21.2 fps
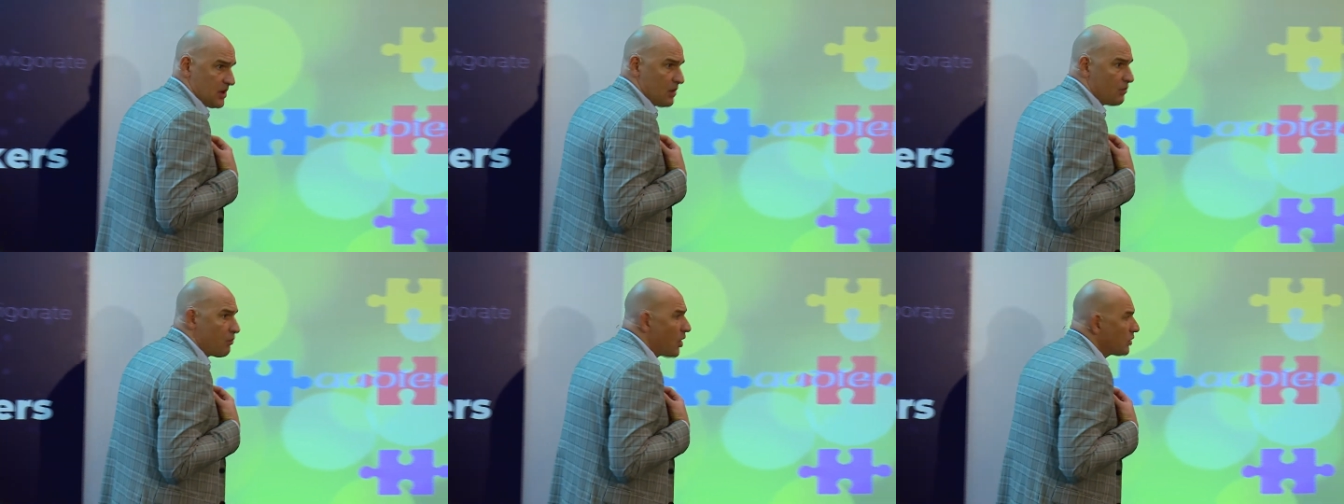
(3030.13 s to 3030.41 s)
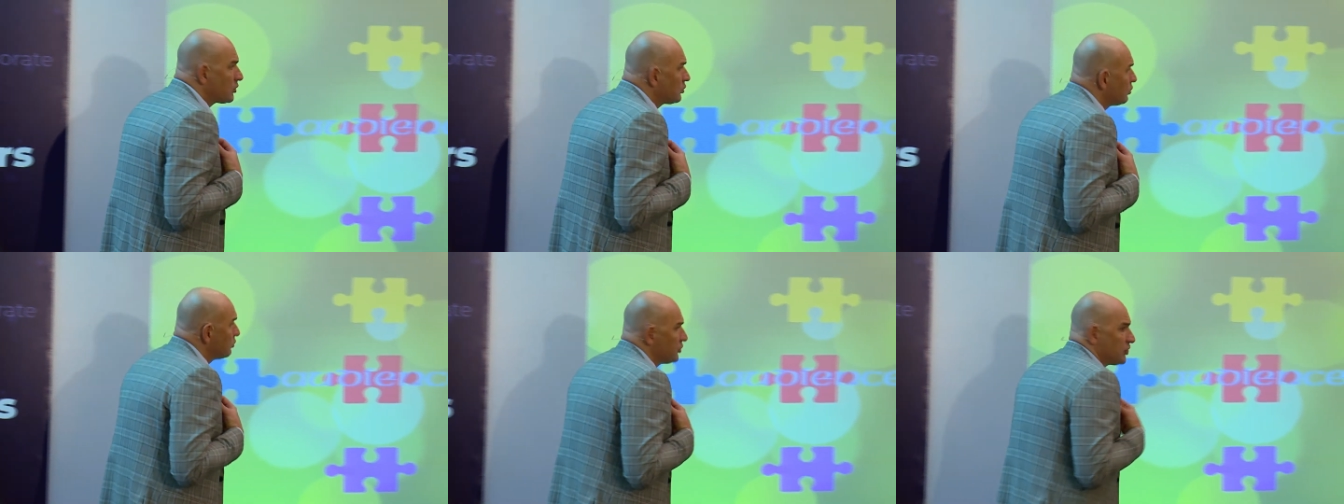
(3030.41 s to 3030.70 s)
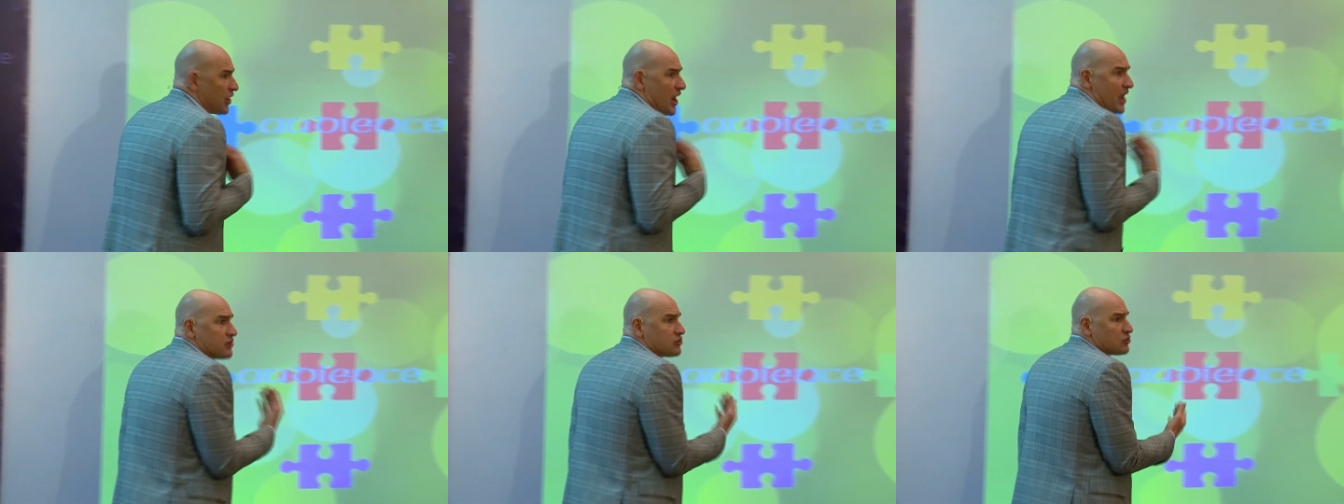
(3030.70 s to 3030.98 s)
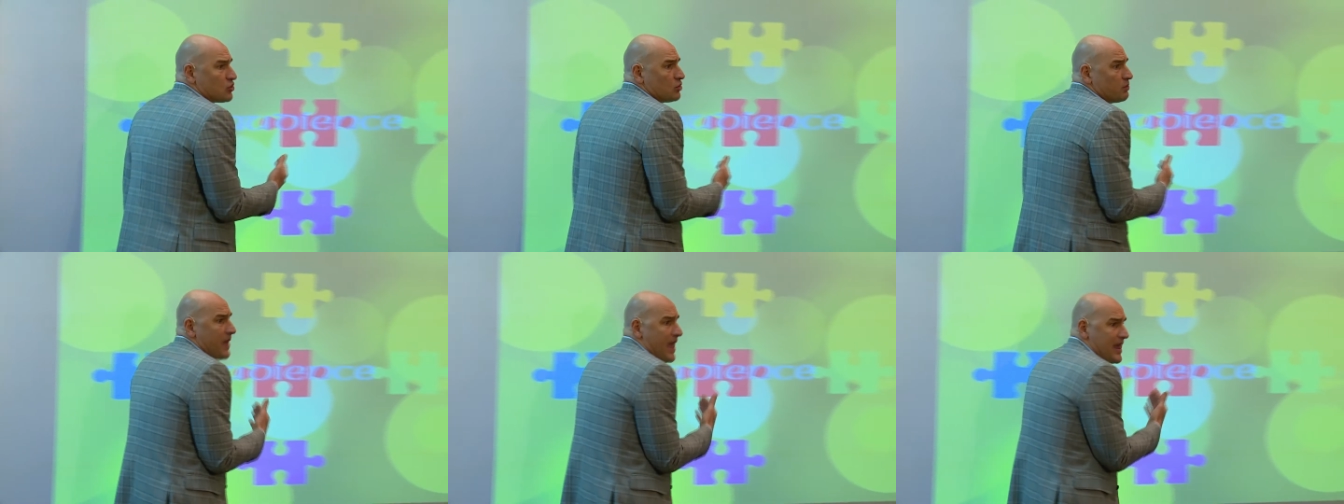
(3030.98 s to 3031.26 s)
What to
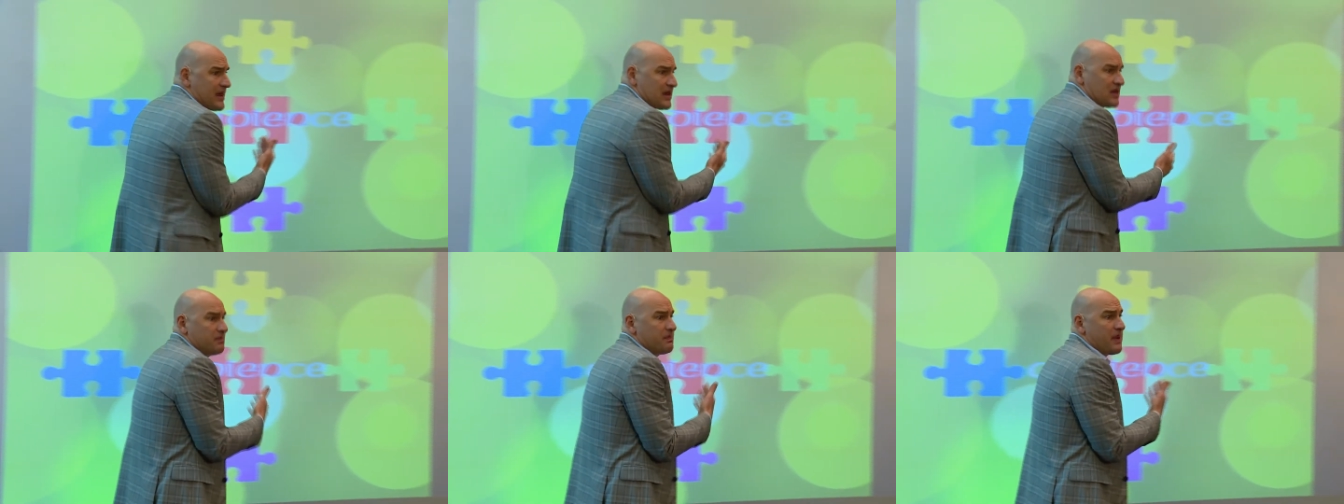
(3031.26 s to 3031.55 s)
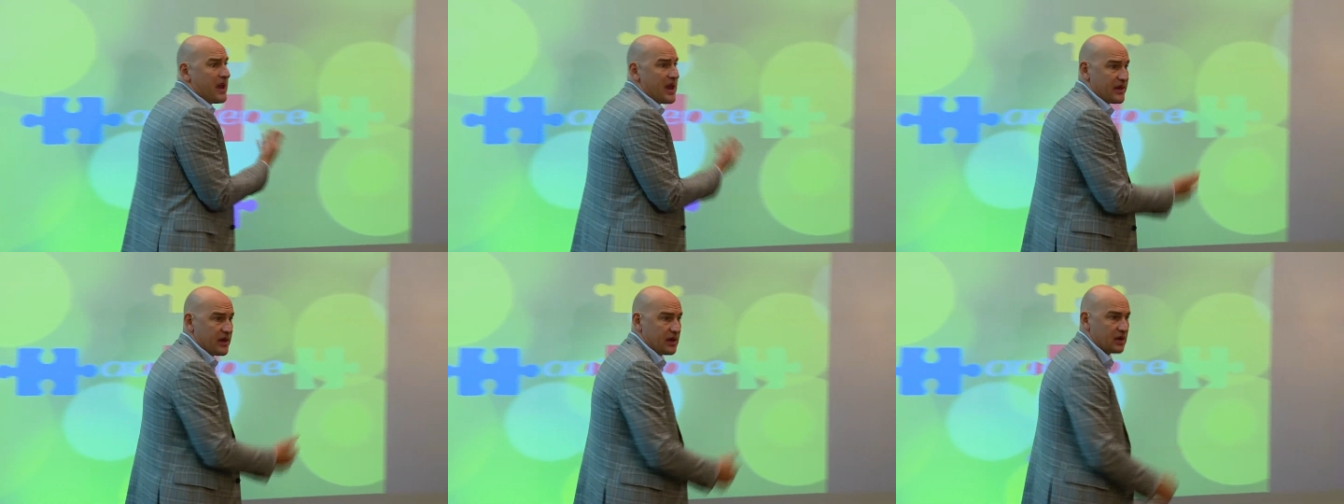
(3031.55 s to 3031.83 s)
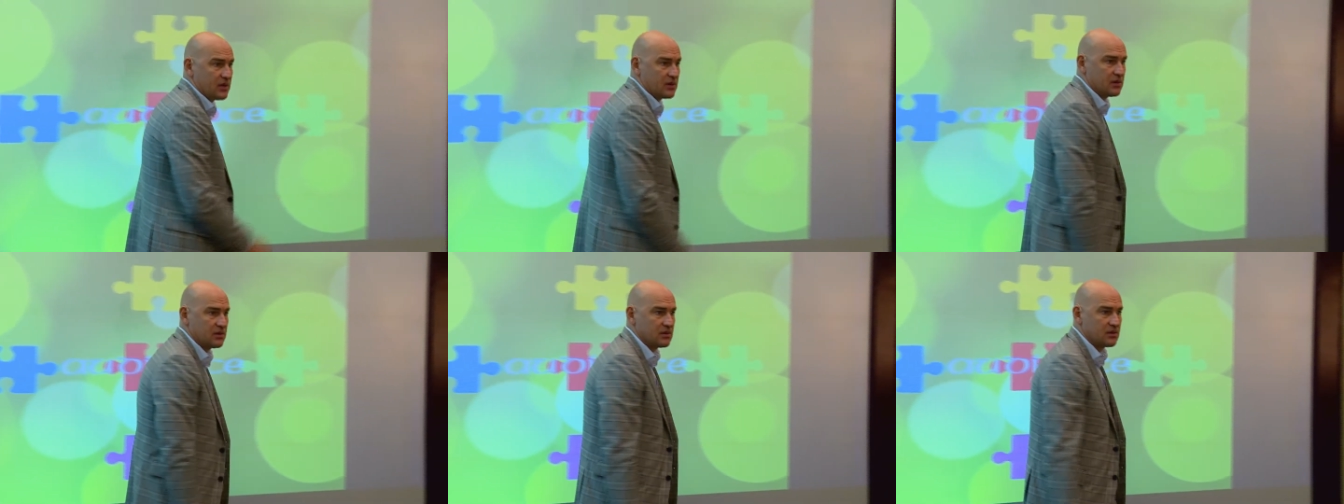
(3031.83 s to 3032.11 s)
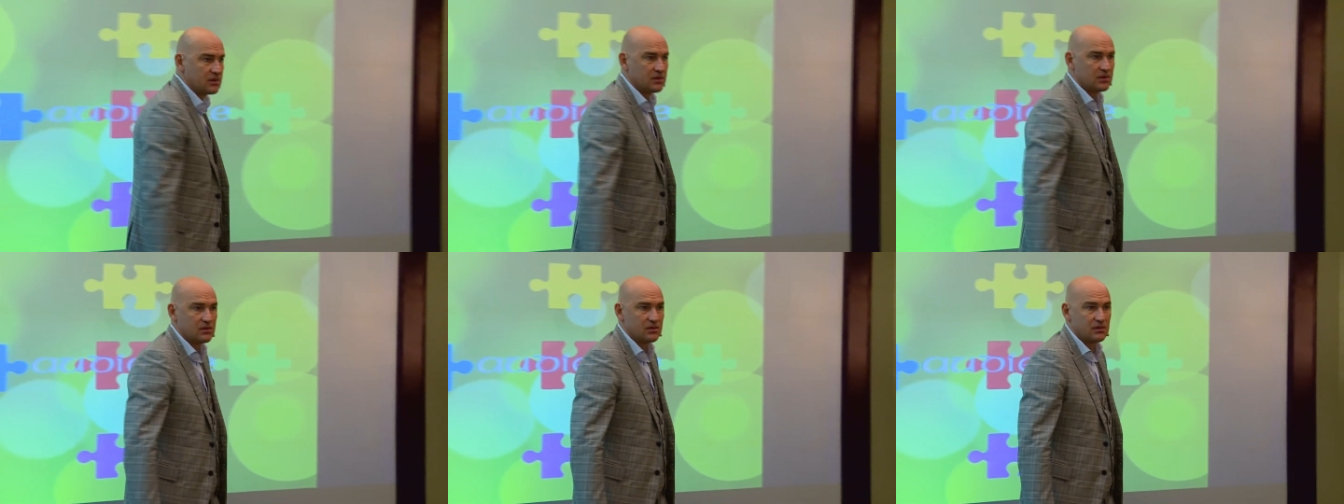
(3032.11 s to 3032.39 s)
change to make it better?
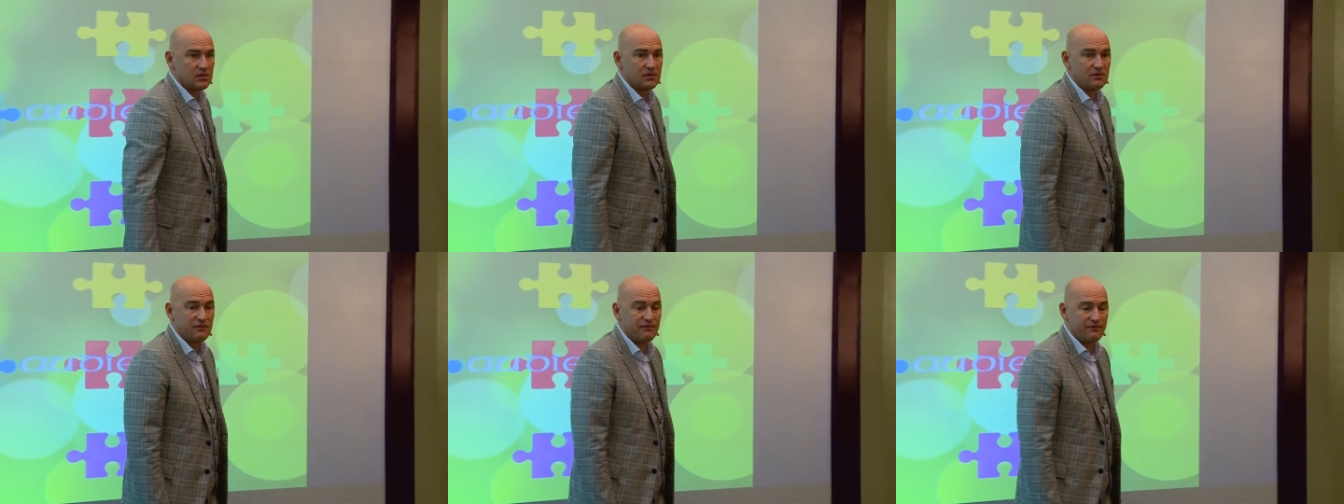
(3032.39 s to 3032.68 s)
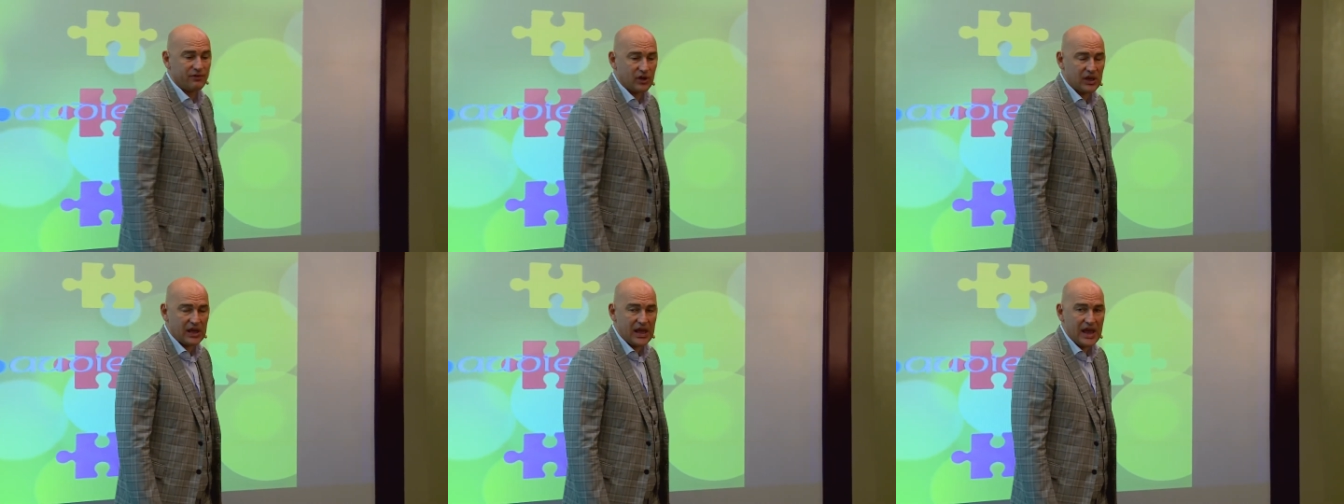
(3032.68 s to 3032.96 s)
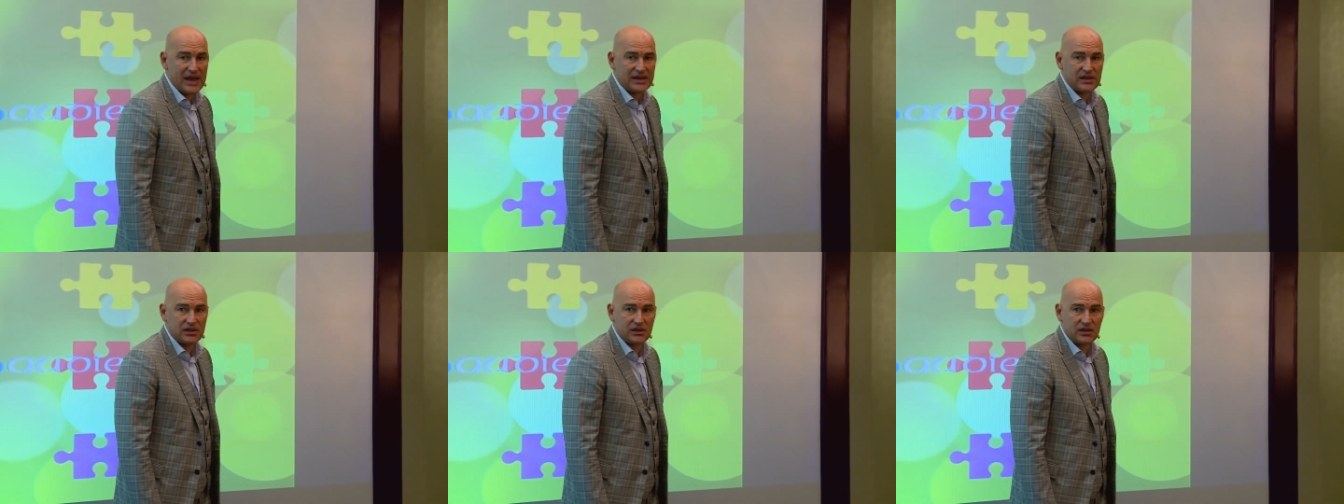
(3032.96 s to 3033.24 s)
Forget